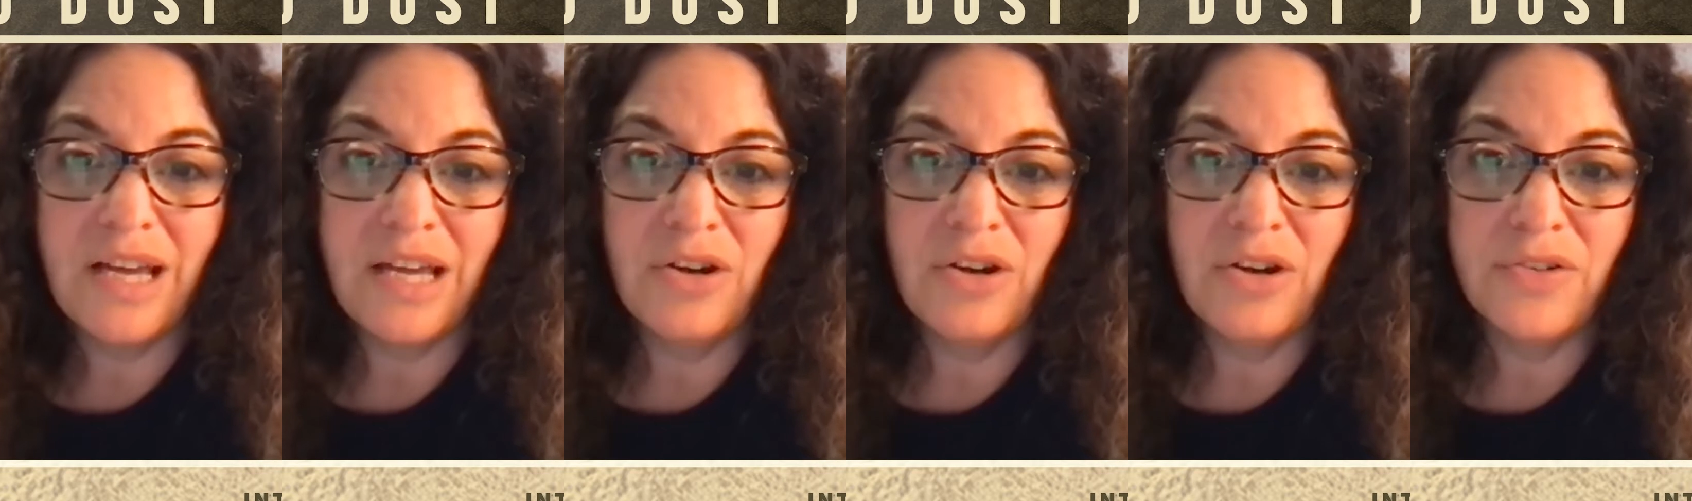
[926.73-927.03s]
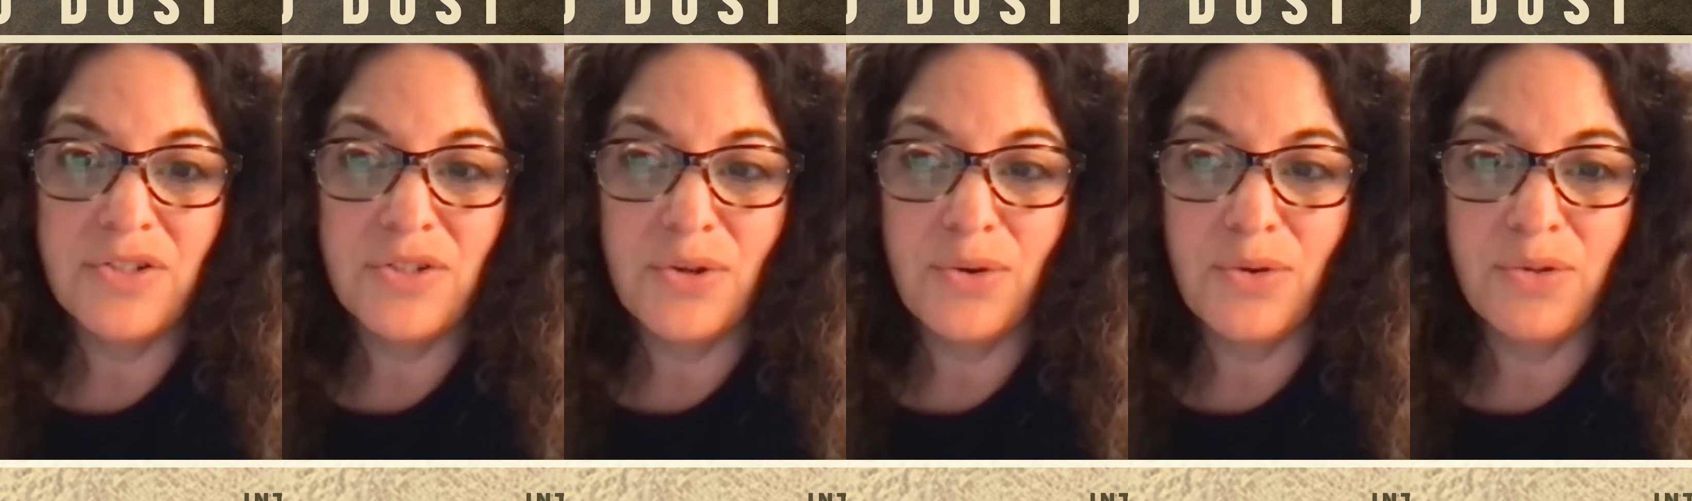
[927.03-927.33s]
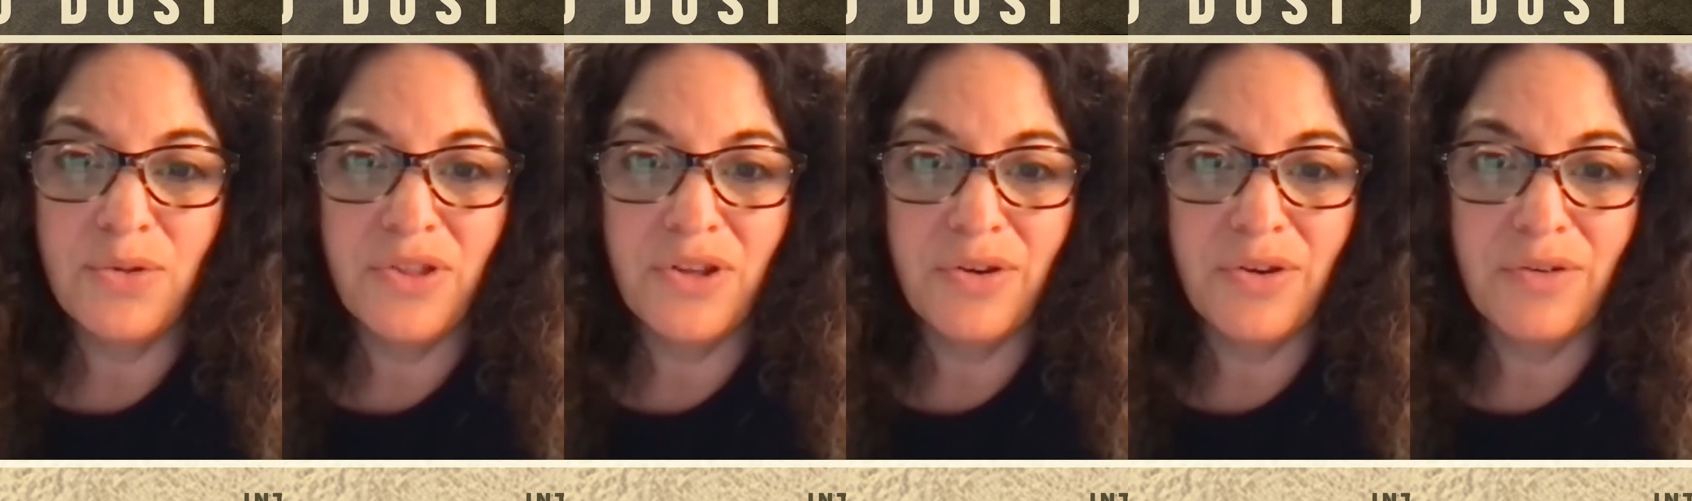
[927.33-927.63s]
And also
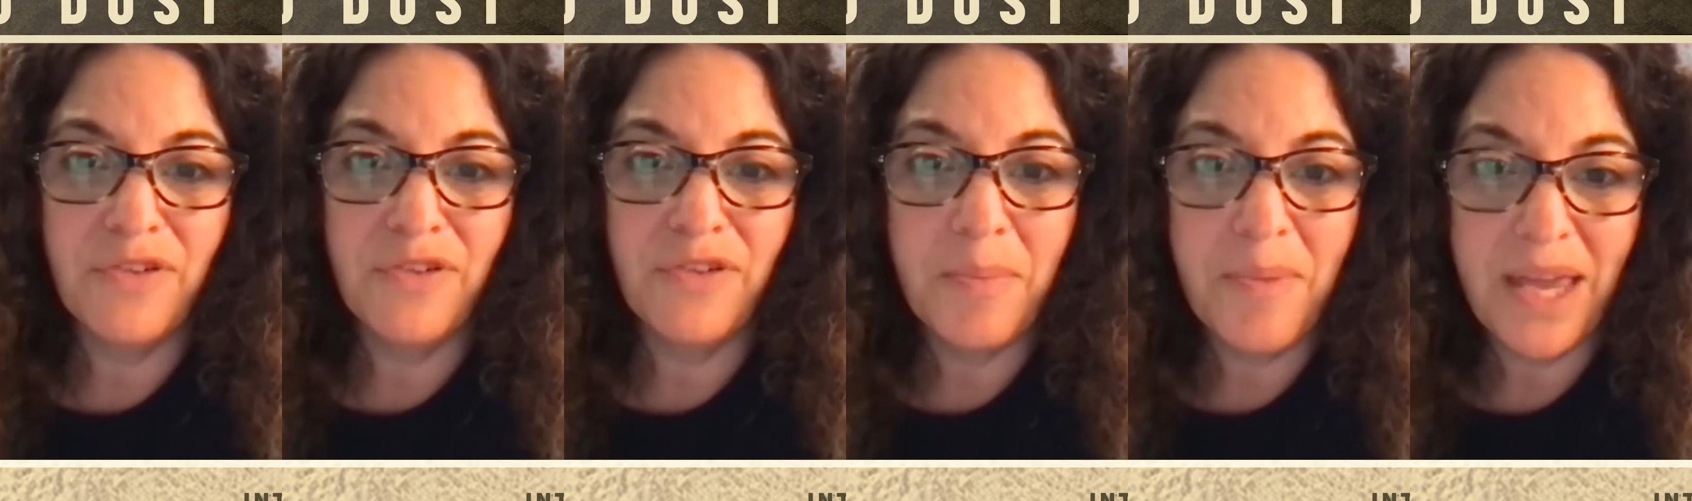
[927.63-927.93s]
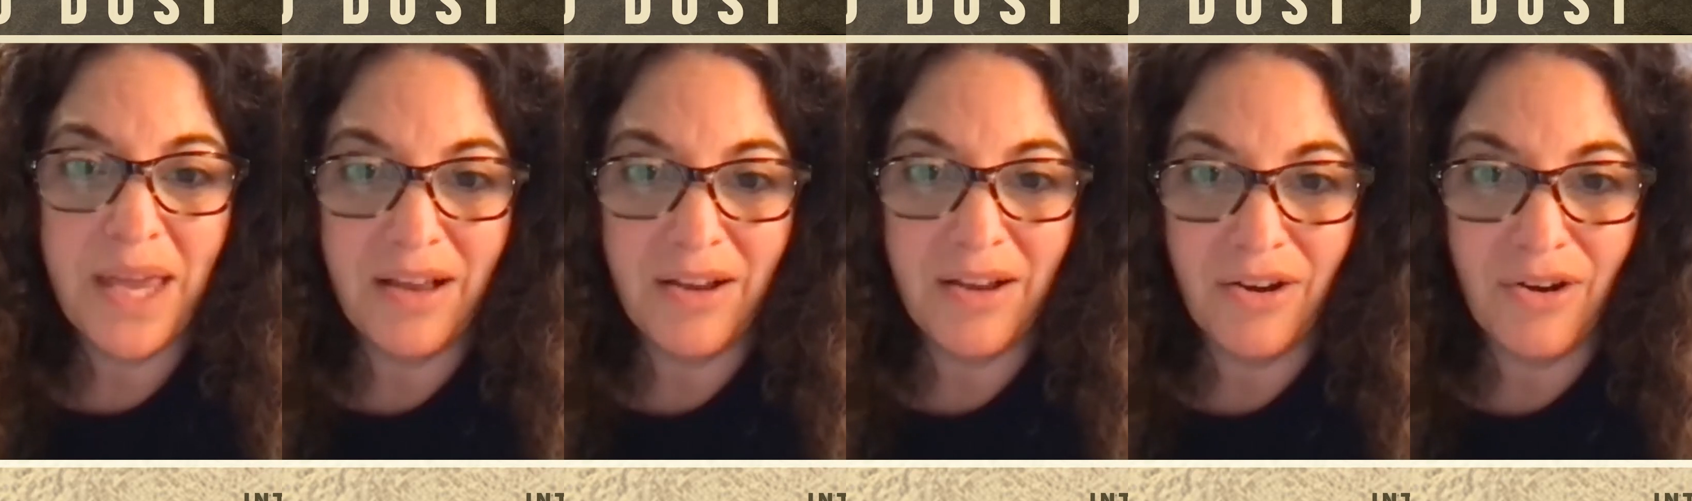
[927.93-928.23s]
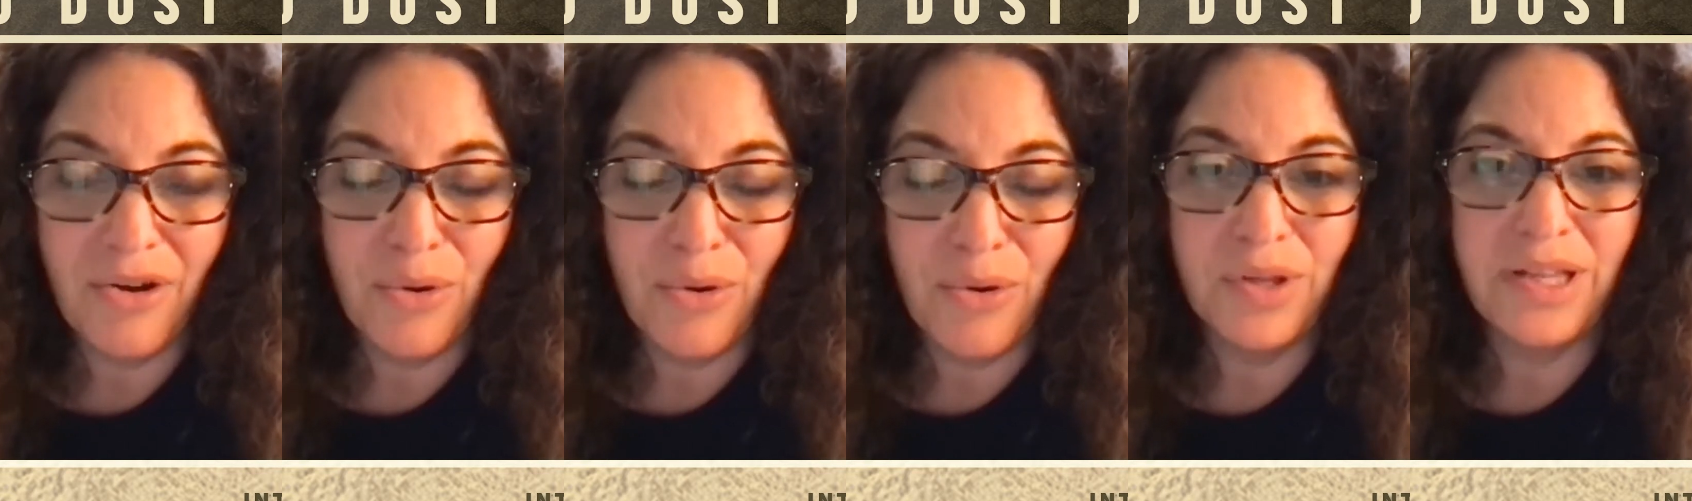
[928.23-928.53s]
the
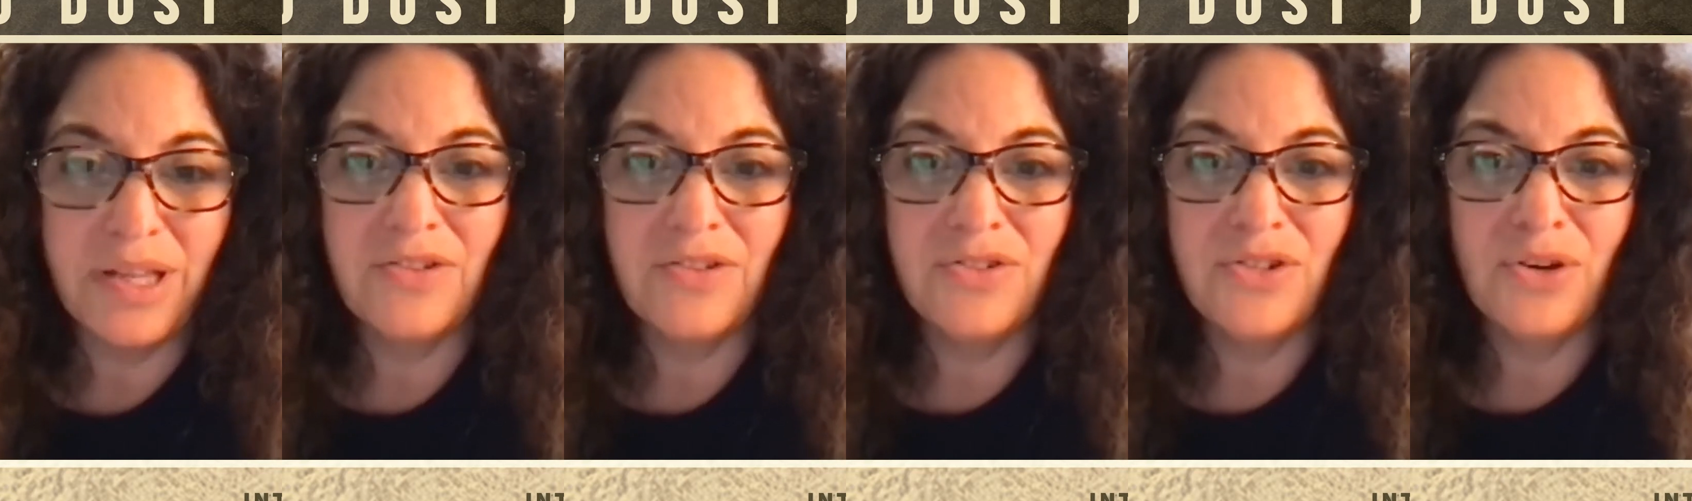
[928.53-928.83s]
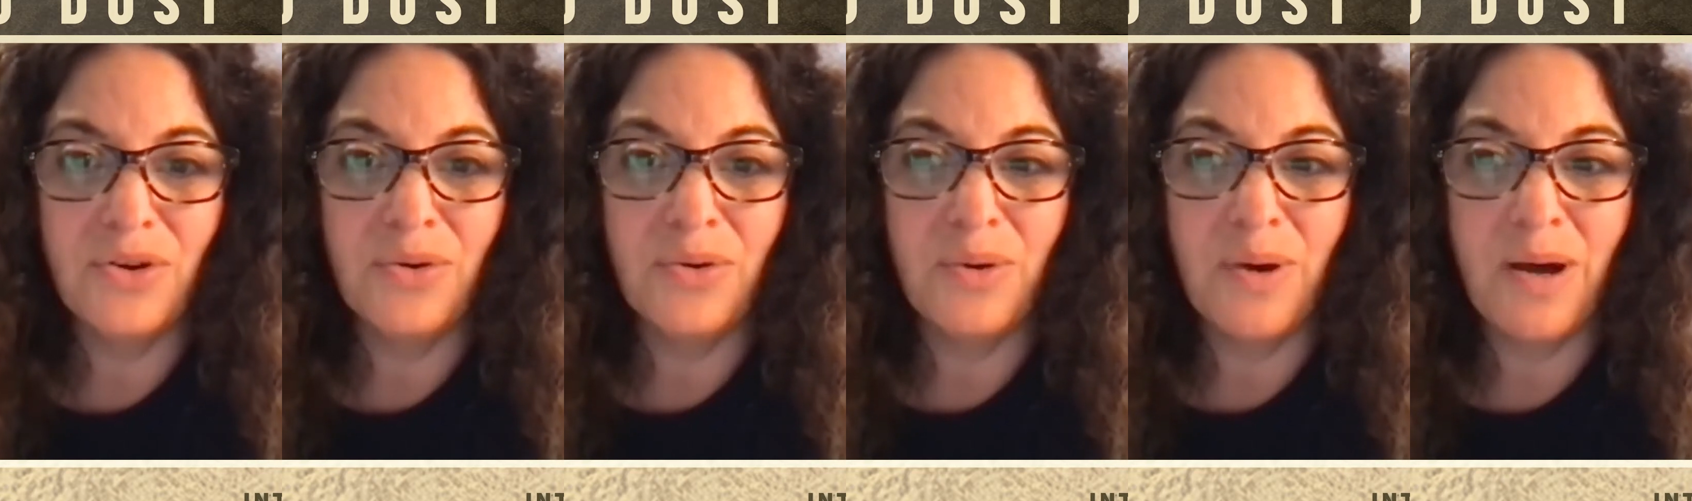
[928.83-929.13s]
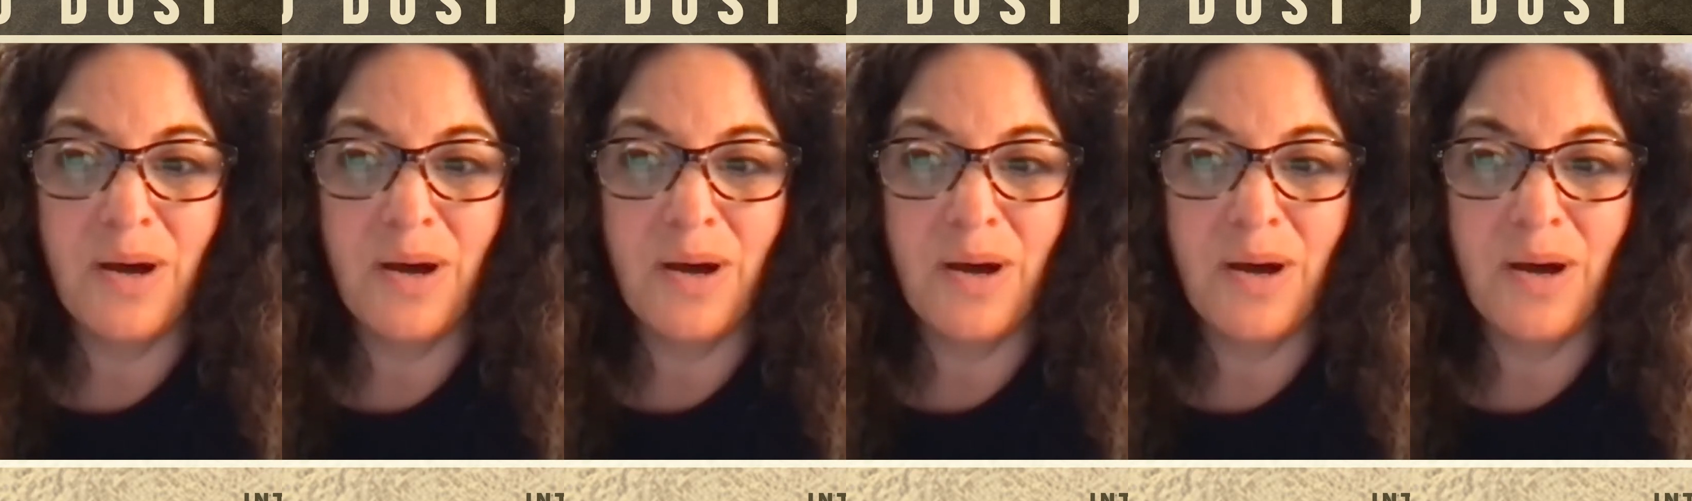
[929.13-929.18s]
filmmaker, Orlando,